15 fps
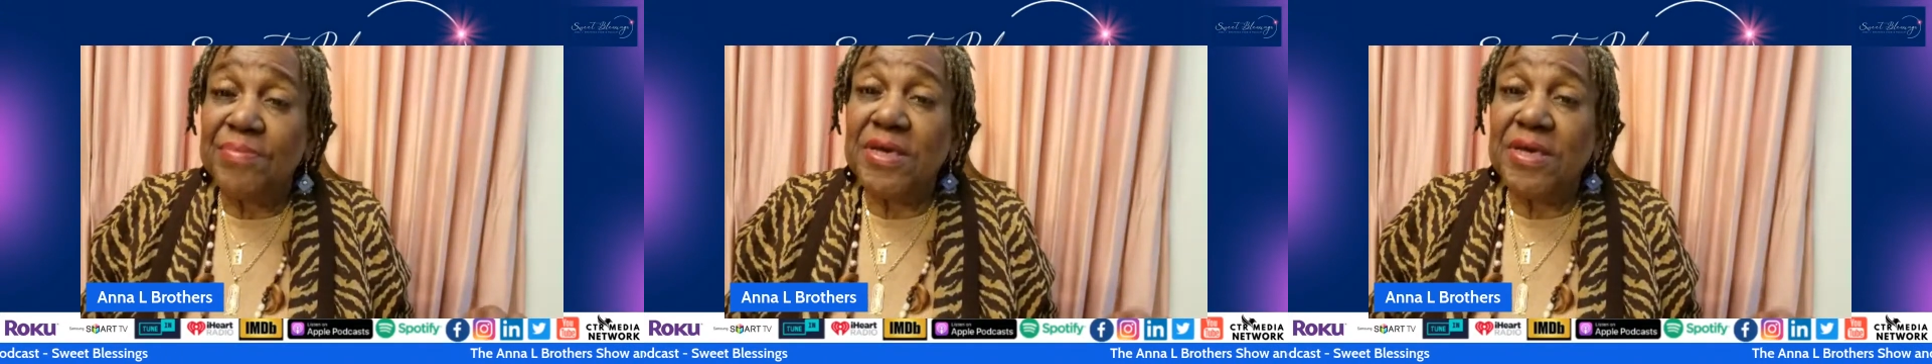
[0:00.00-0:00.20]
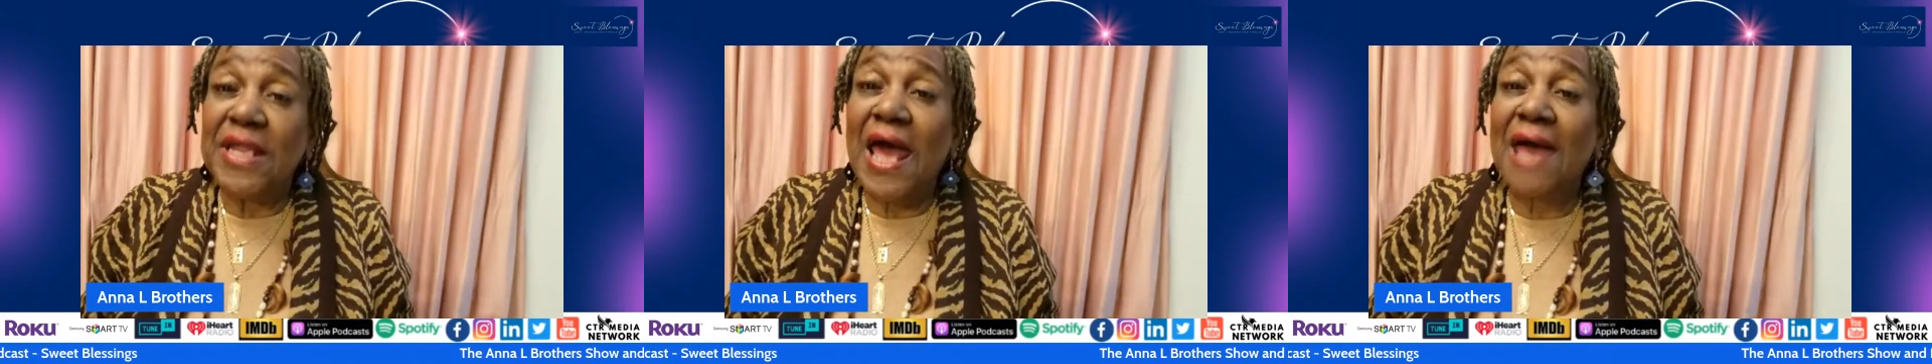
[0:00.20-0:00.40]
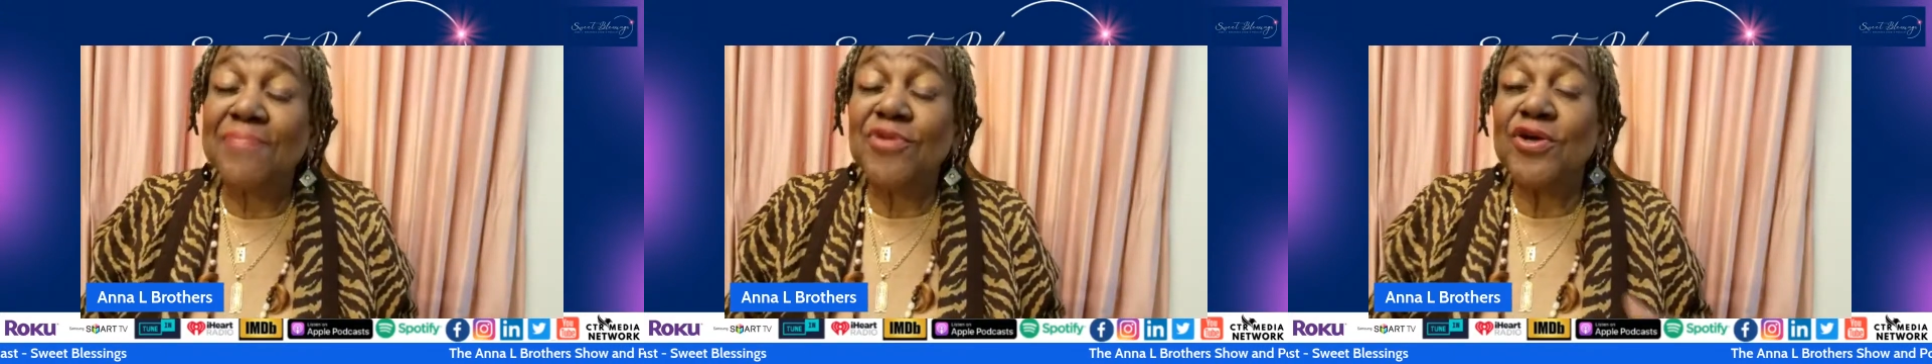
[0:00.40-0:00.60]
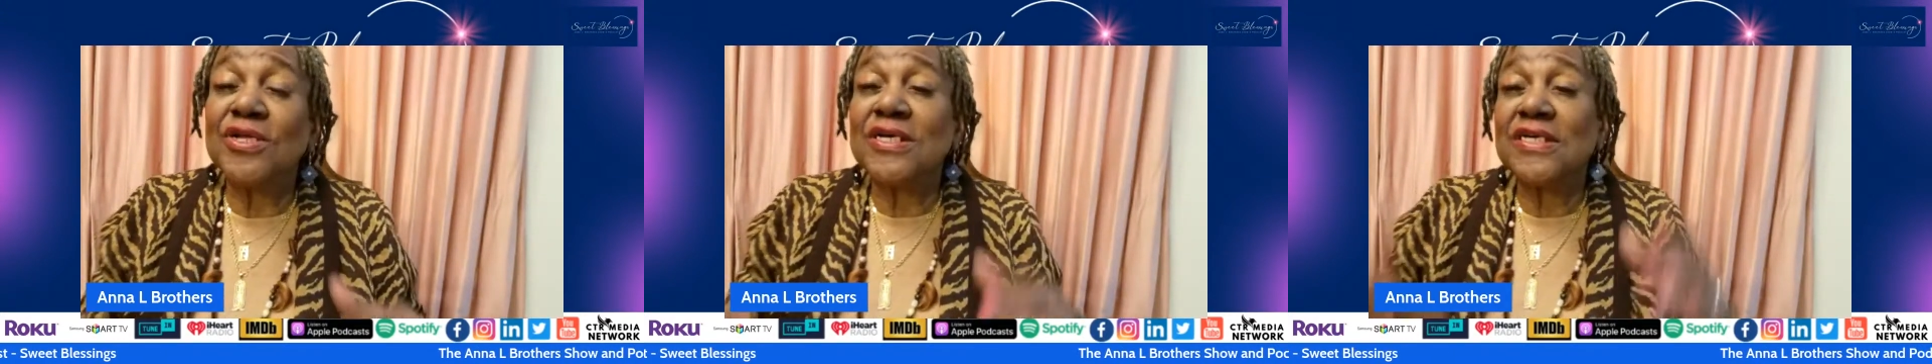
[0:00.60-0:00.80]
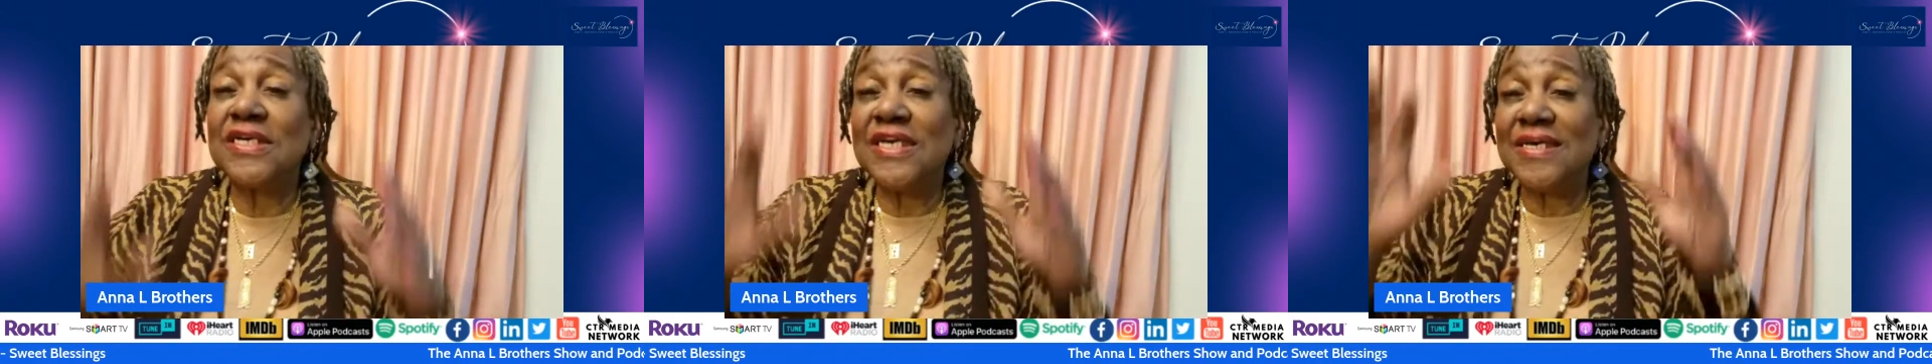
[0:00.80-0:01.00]
but I'm
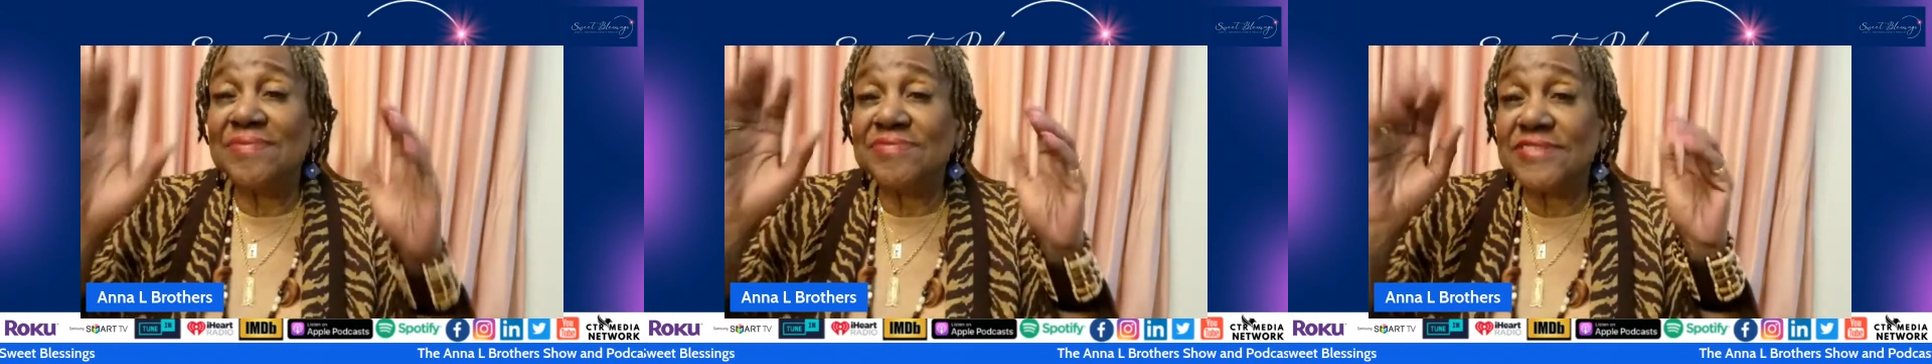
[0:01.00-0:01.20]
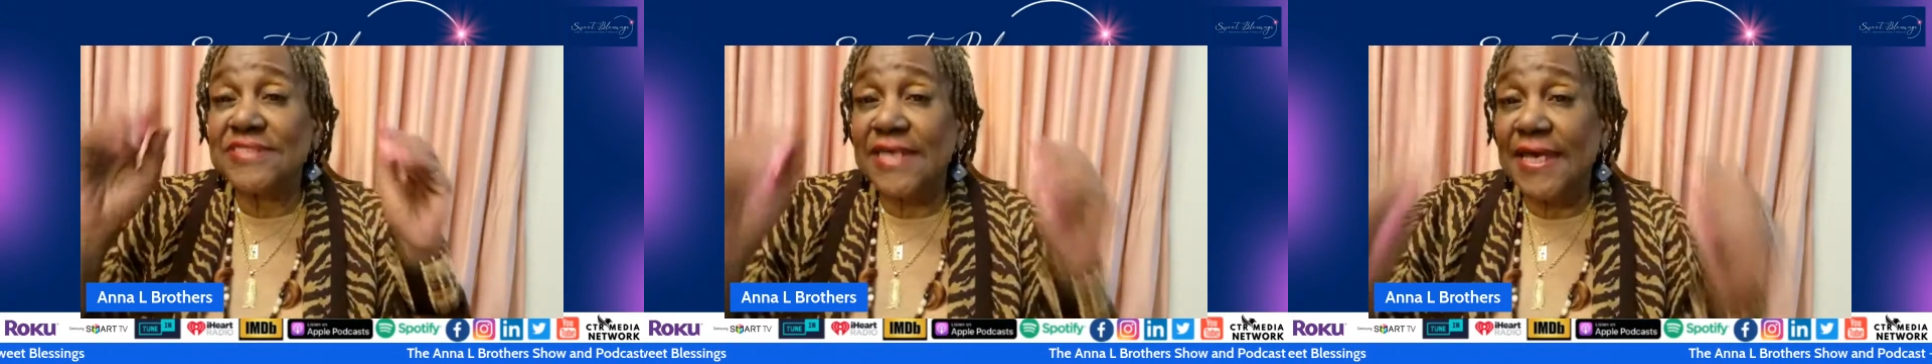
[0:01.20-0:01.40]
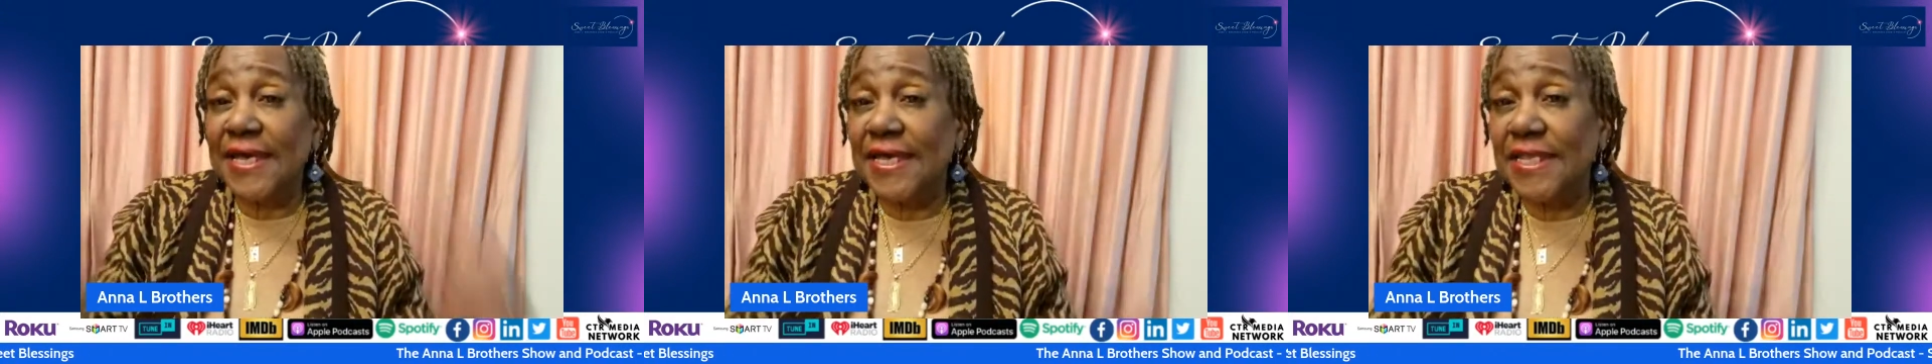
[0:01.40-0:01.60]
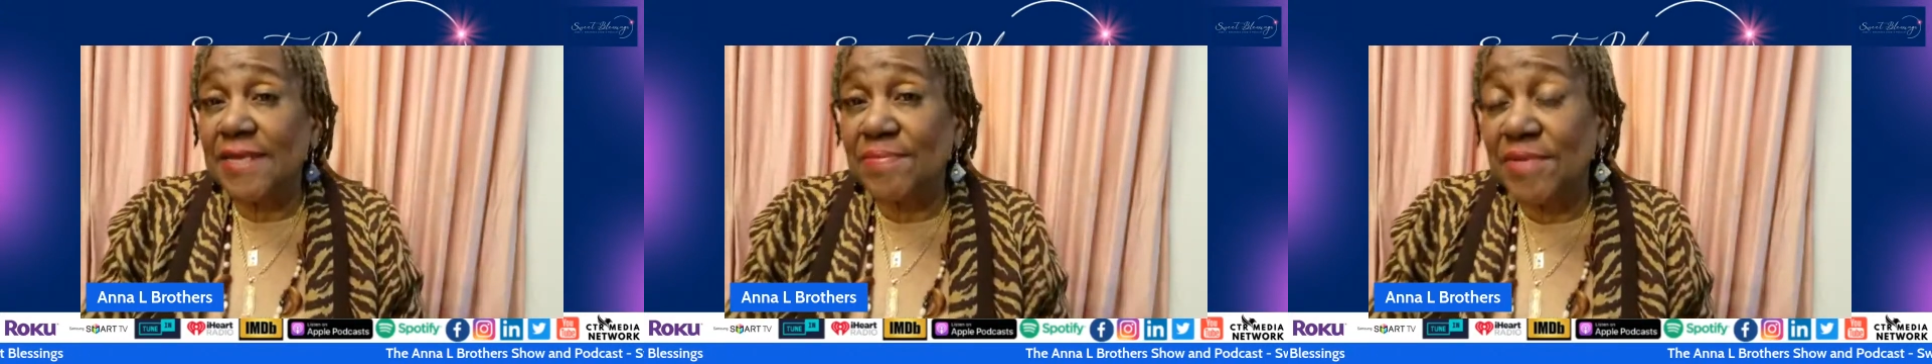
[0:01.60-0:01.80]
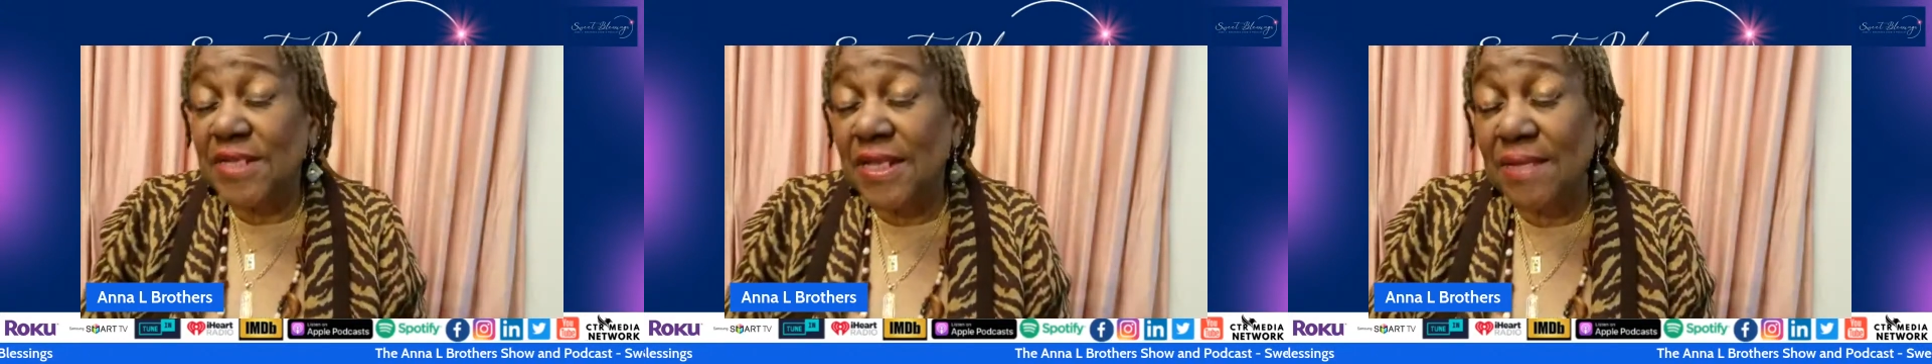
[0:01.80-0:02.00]
going to keep saying them and